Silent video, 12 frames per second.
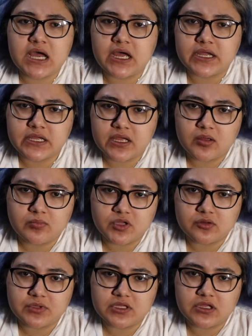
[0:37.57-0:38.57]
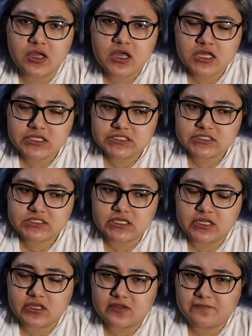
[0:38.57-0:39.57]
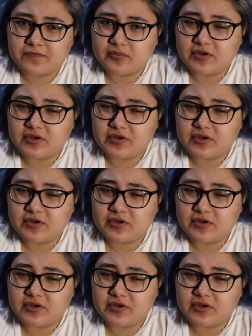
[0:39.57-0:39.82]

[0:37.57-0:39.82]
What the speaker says: I am gonna be studying film